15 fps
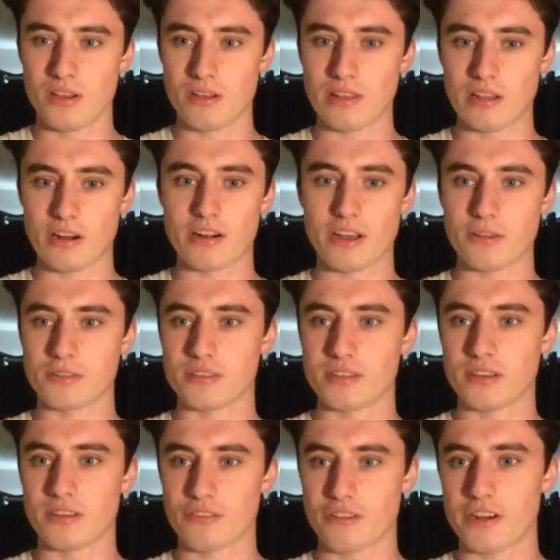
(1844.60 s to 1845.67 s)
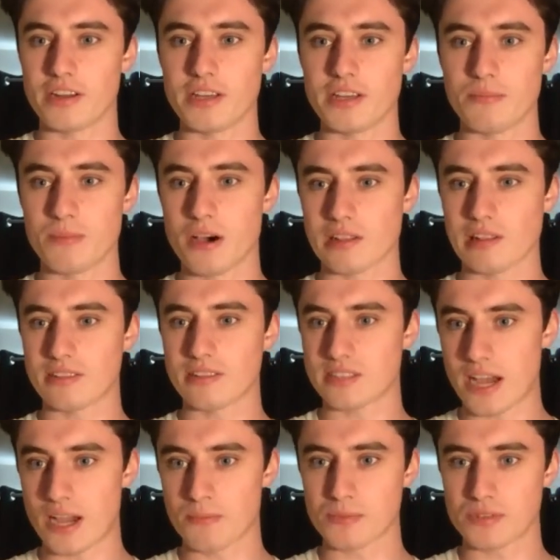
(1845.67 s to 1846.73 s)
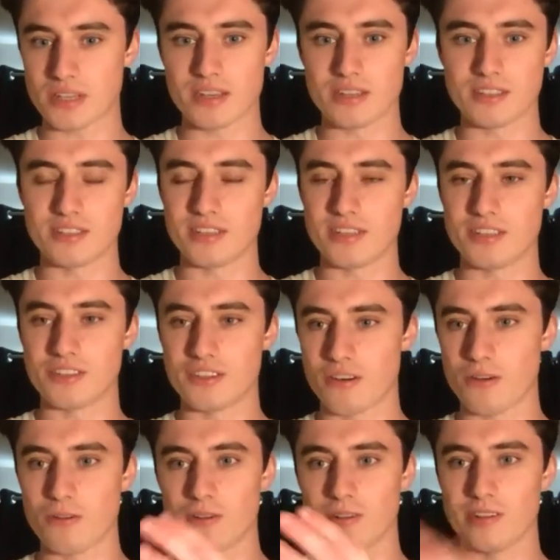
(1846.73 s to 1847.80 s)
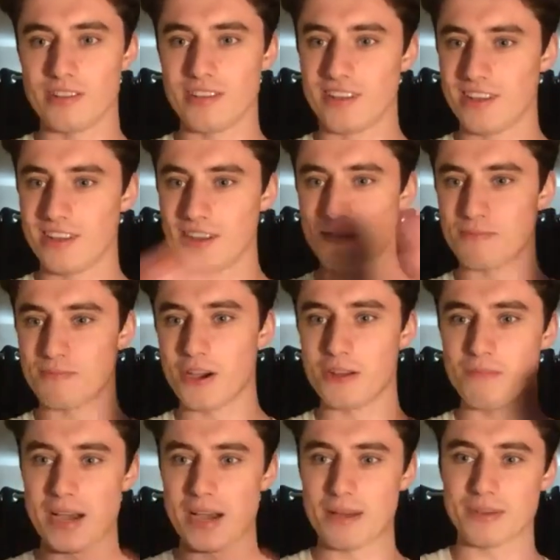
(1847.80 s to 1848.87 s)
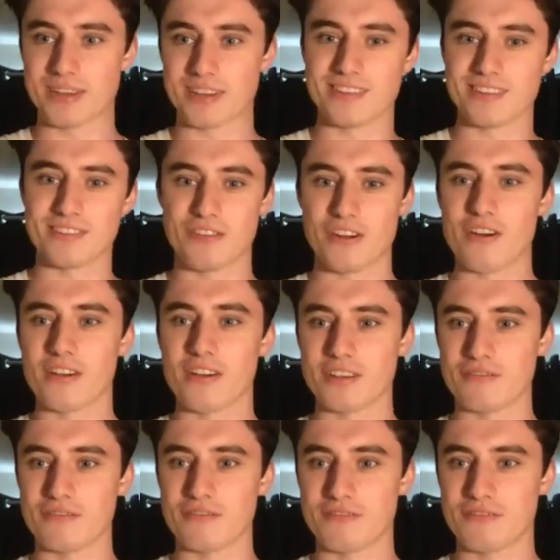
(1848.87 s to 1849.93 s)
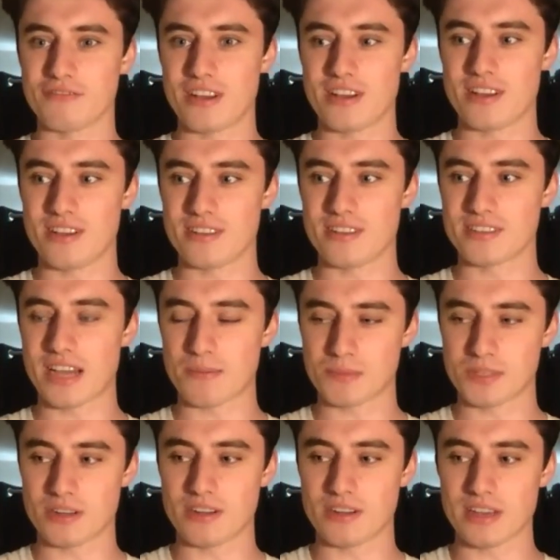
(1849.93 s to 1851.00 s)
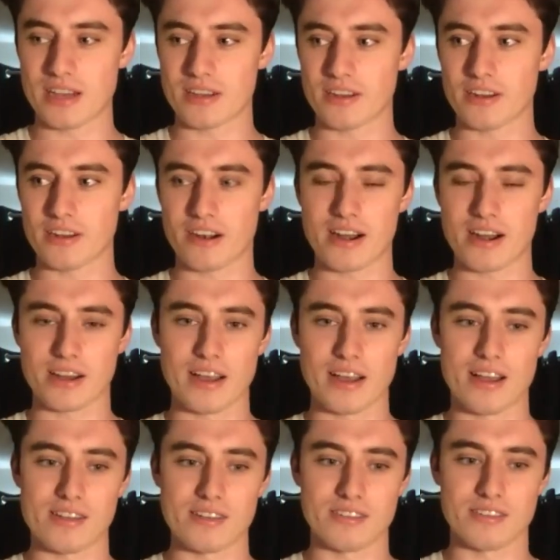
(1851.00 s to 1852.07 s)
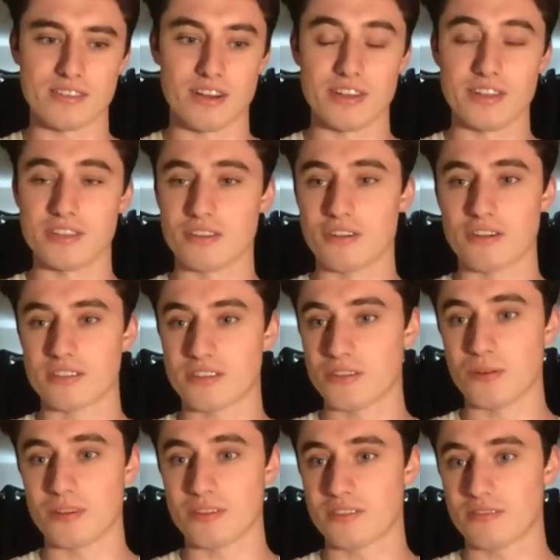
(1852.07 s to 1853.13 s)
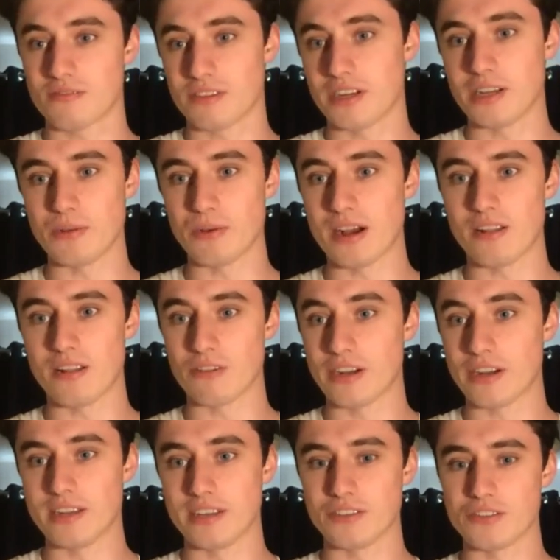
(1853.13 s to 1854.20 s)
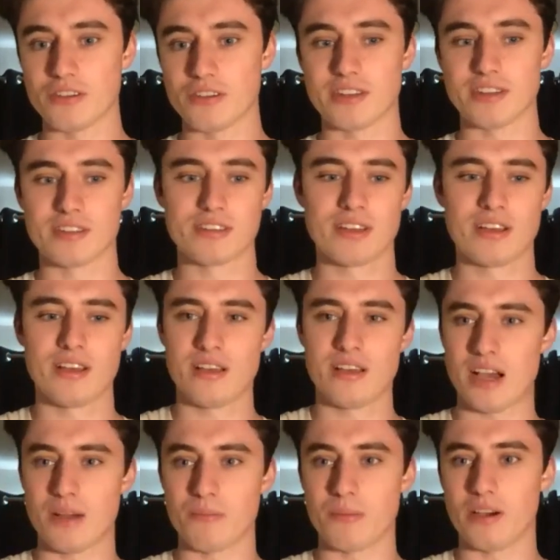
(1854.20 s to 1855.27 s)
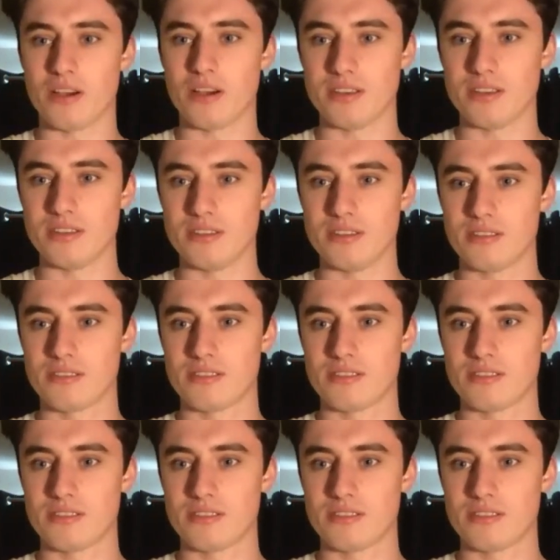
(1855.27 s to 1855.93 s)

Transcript: learn how to 3D model taps, and you did your whole mind mapping and drawing of uh, taps and all that kind of crack. And I took to it really well, really enjoyed it. And my